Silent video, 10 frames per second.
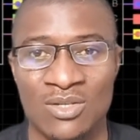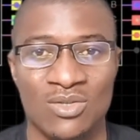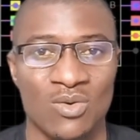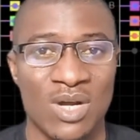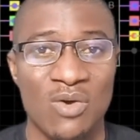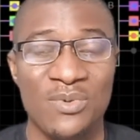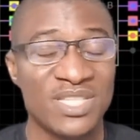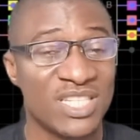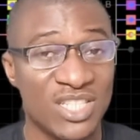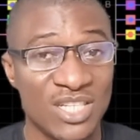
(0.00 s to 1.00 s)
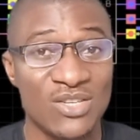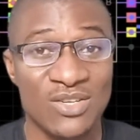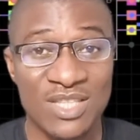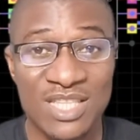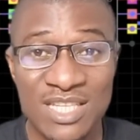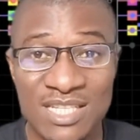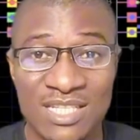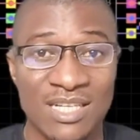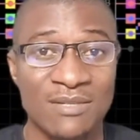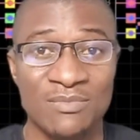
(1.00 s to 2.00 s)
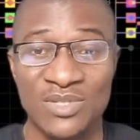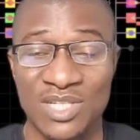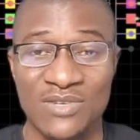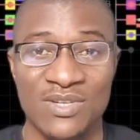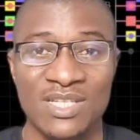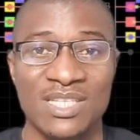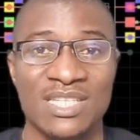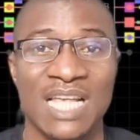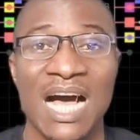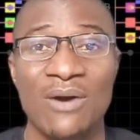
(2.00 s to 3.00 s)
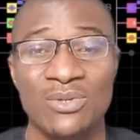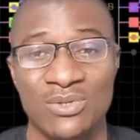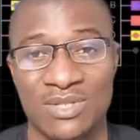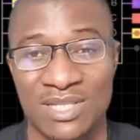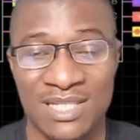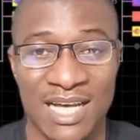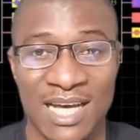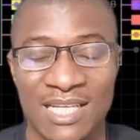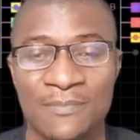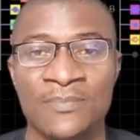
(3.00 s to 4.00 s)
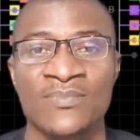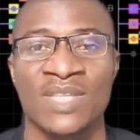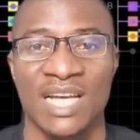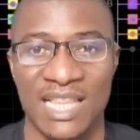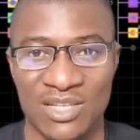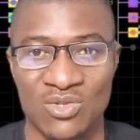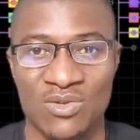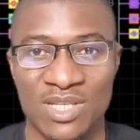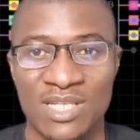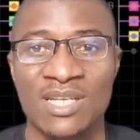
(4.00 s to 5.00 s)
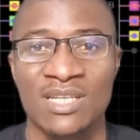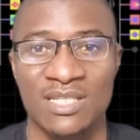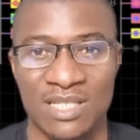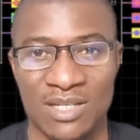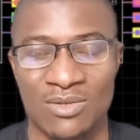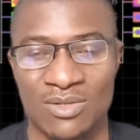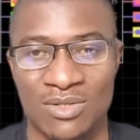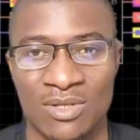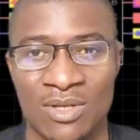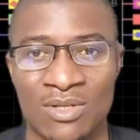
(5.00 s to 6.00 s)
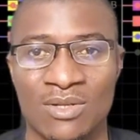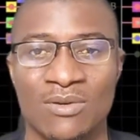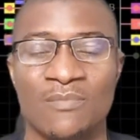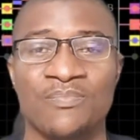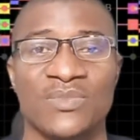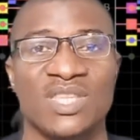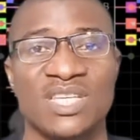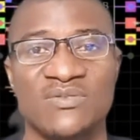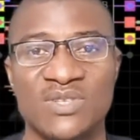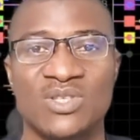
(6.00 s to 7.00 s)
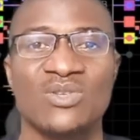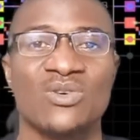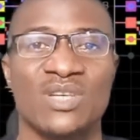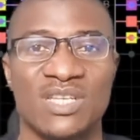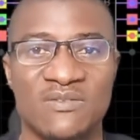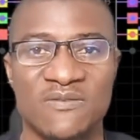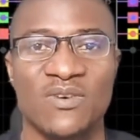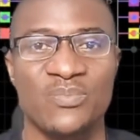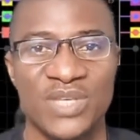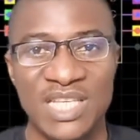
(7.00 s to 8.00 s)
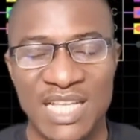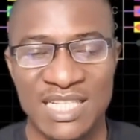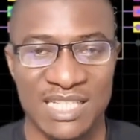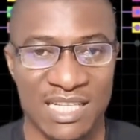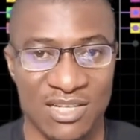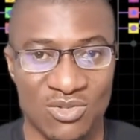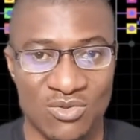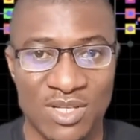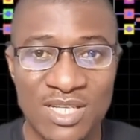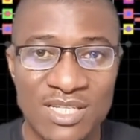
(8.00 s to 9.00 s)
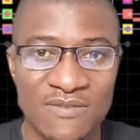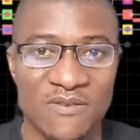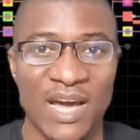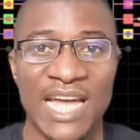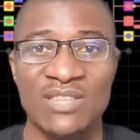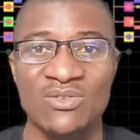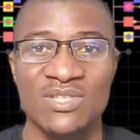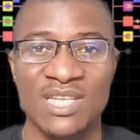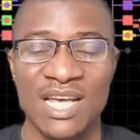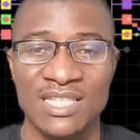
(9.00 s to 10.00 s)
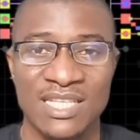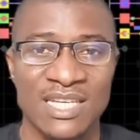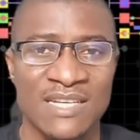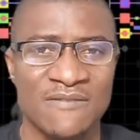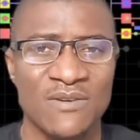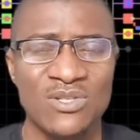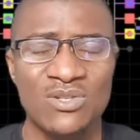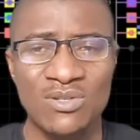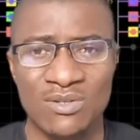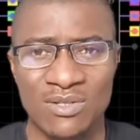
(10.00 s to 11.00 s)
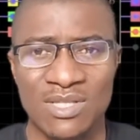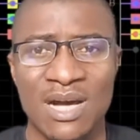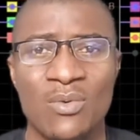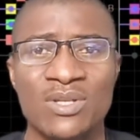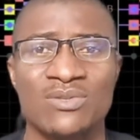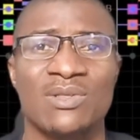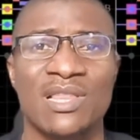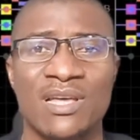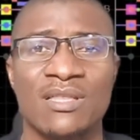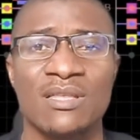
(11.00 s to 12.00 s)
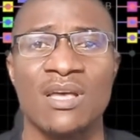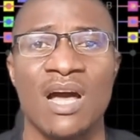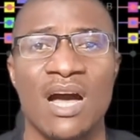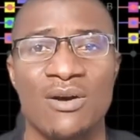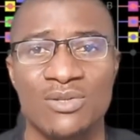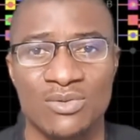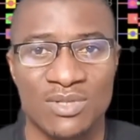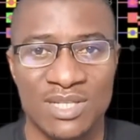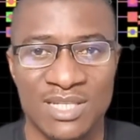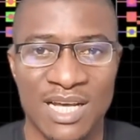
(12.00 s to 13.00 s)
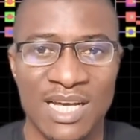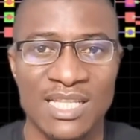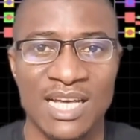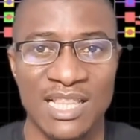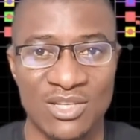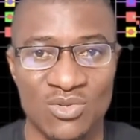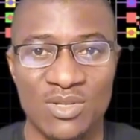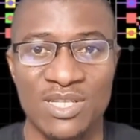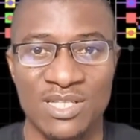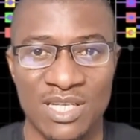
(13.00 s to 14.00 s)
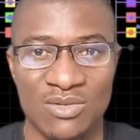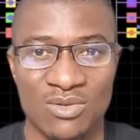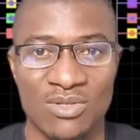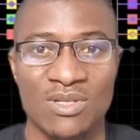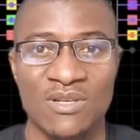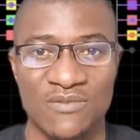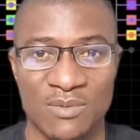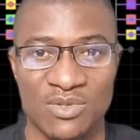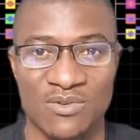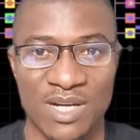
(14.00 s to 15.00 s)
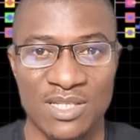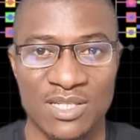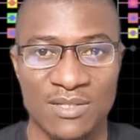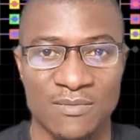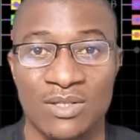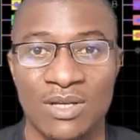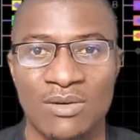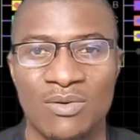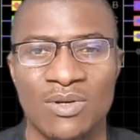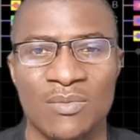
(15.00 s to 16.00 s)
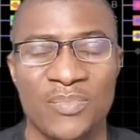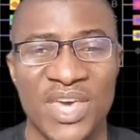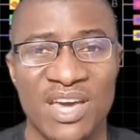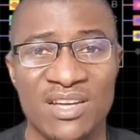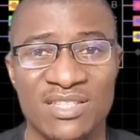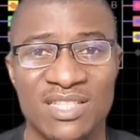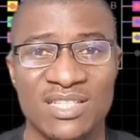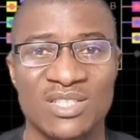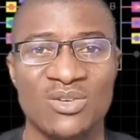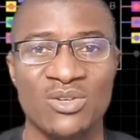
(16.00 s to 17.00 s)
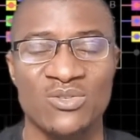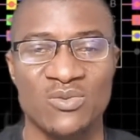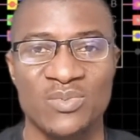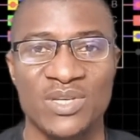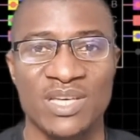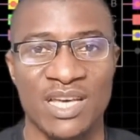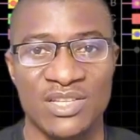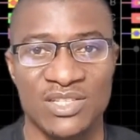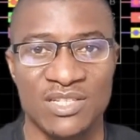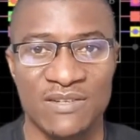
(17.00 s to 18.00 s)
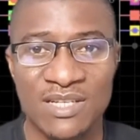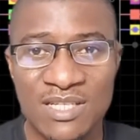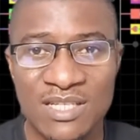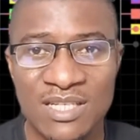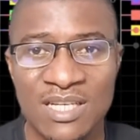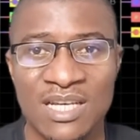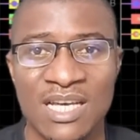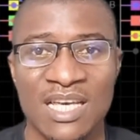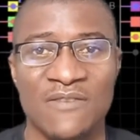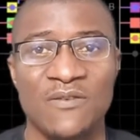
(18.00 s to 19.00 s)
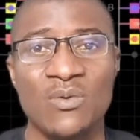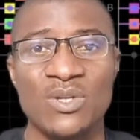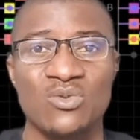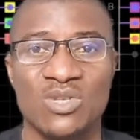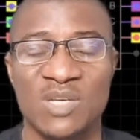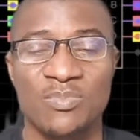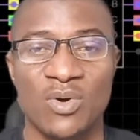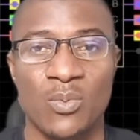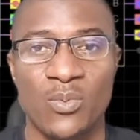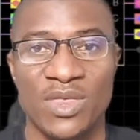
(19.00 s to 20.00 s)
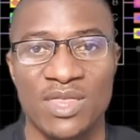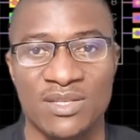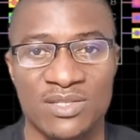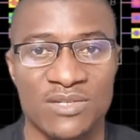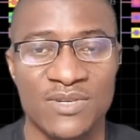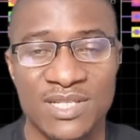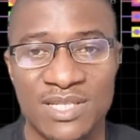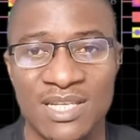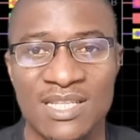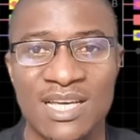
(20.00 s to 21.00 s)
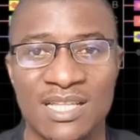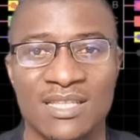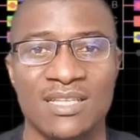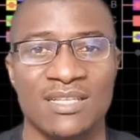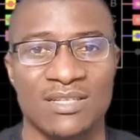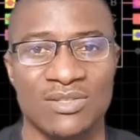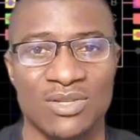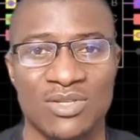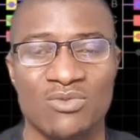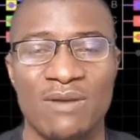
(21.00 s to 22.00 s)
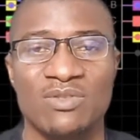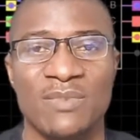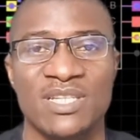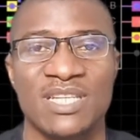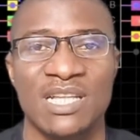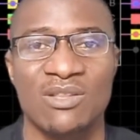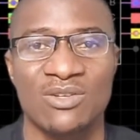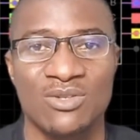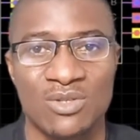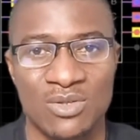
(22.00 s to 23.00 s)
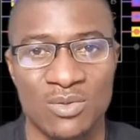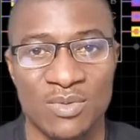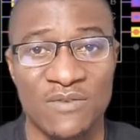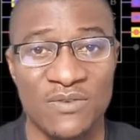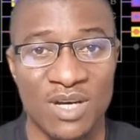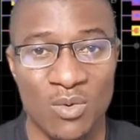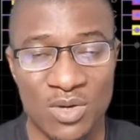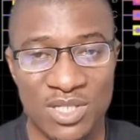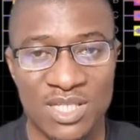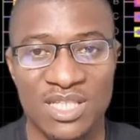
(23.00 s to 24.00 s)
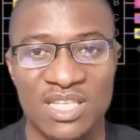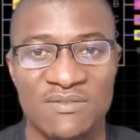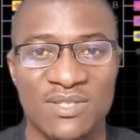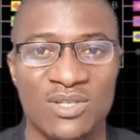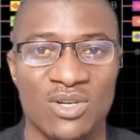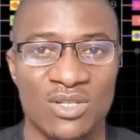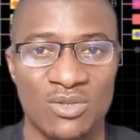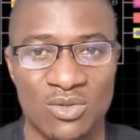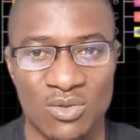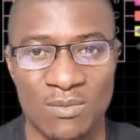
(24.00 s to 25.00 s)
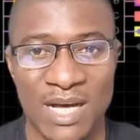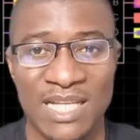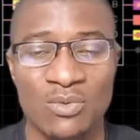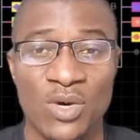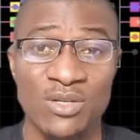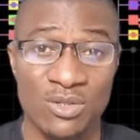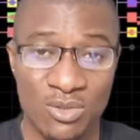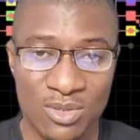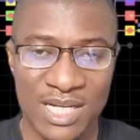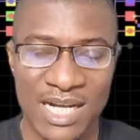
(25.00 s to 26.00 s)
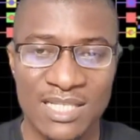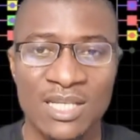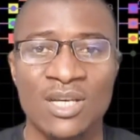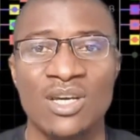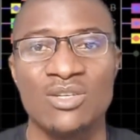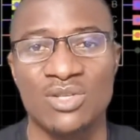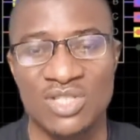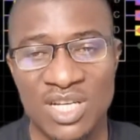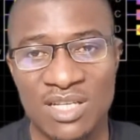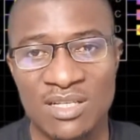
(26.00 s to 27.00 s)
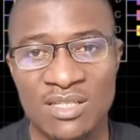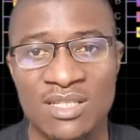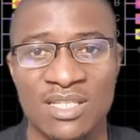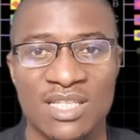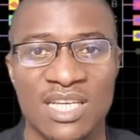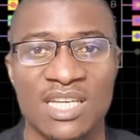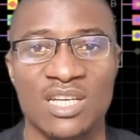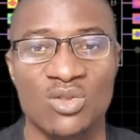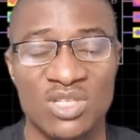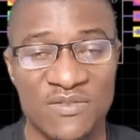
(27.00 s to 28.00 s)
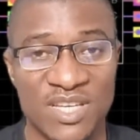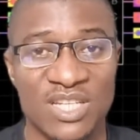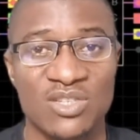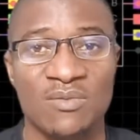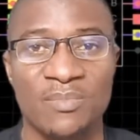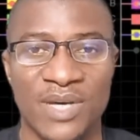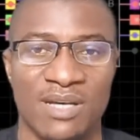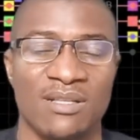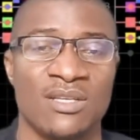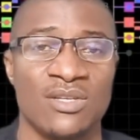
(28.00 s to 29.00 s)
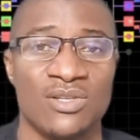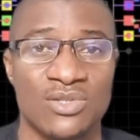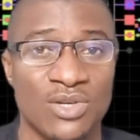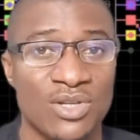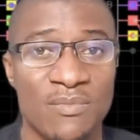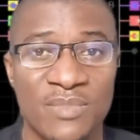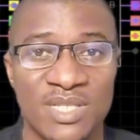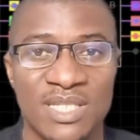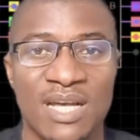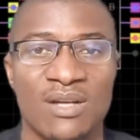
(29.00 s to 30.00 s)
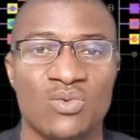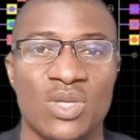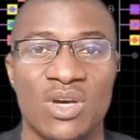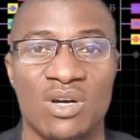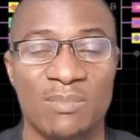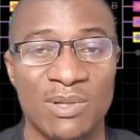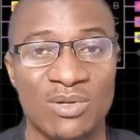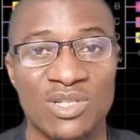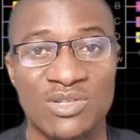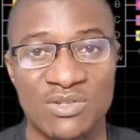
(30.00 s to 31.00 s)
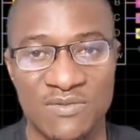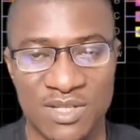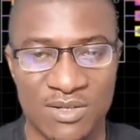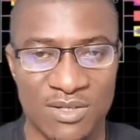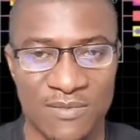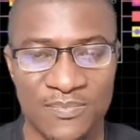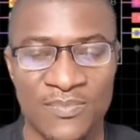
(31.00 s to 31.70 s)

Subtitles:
So what I'll be teaching you in this series is how to design electronic circuits. So this video is for beginners in electronics, for enthusiasts, for students that want to learn how to design electronic circuits from scratch. So because this is going to be a series, if you want to keep up with the series, then subscribe to my channel on YouTube if you are watching this video on YouTube. And when you do that, you turn on the notification bell so you don't miss out when I upload new videos.